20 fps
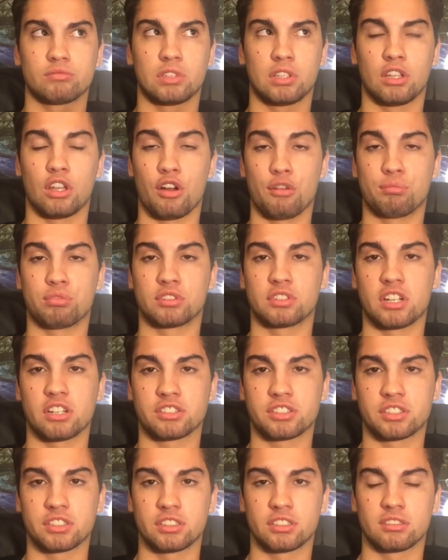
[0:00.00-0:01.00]
low
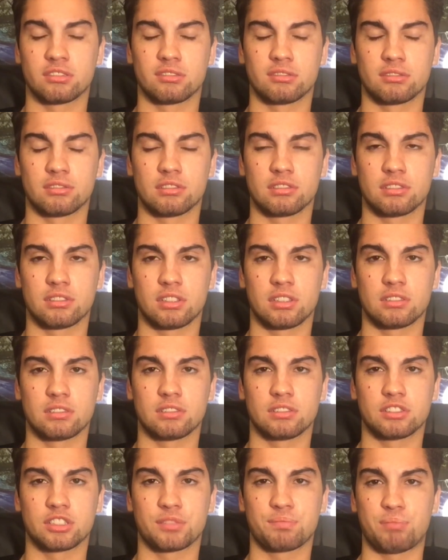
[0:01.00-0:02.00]
production
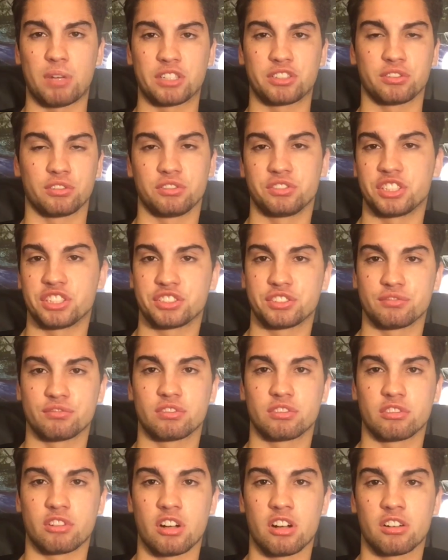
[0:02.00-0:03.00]
special edition
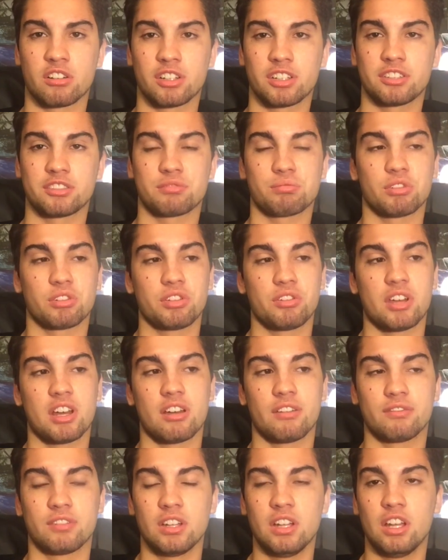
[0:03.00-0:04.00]
Ferraris where you
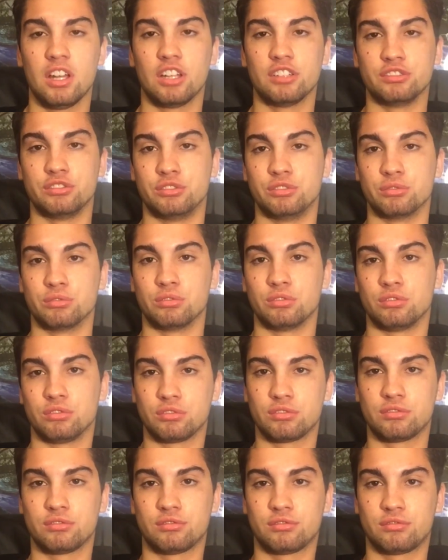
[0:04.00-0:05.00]
have
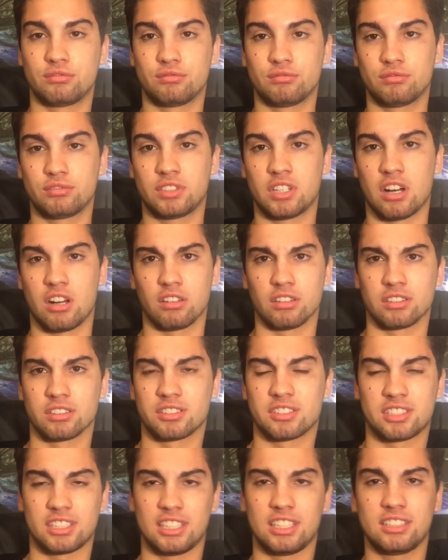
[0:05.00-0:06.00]
dual color
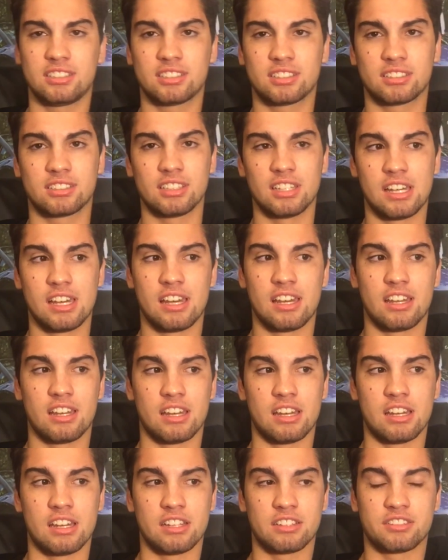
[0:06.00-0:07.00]
seats.
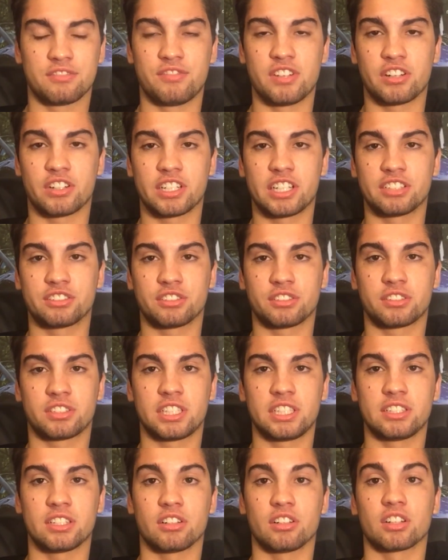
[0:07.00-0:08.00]
It's very
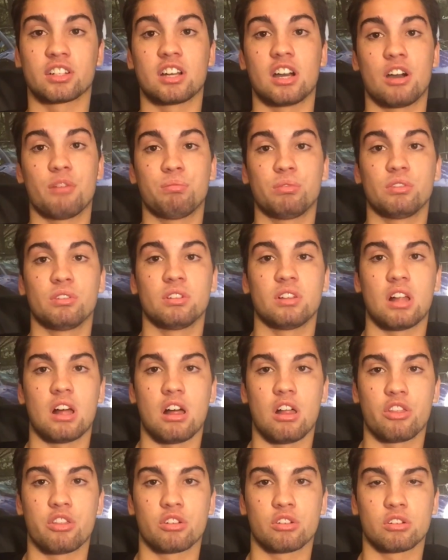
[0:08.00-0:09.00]
interesting. There are a couple
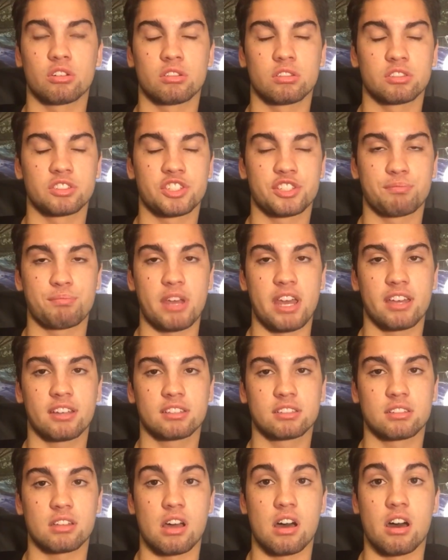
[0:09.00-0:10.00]
other
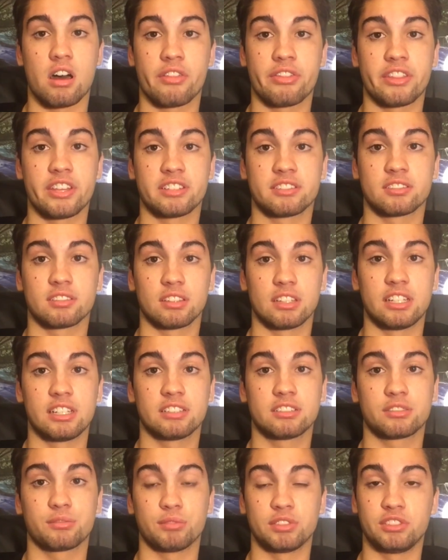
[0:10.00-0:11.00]
specs on this
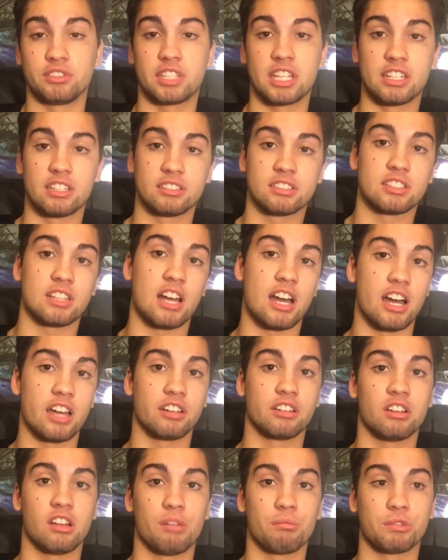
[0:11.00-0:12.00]
list when you get into the
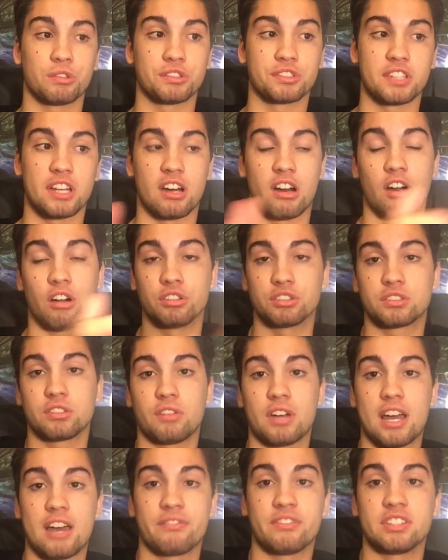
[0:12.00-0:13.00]
higher numbers that
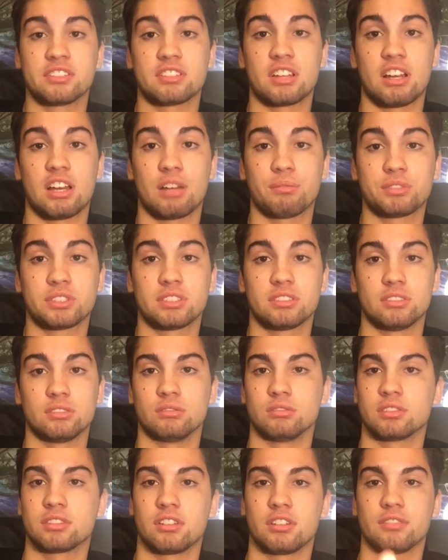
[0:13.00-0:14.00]
also have this option.
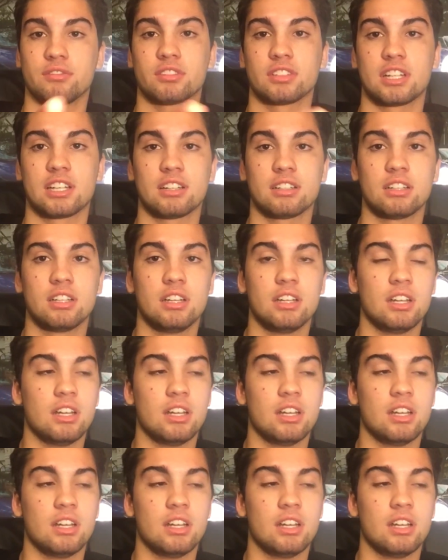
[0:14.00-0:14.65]
Oh, sorry for that.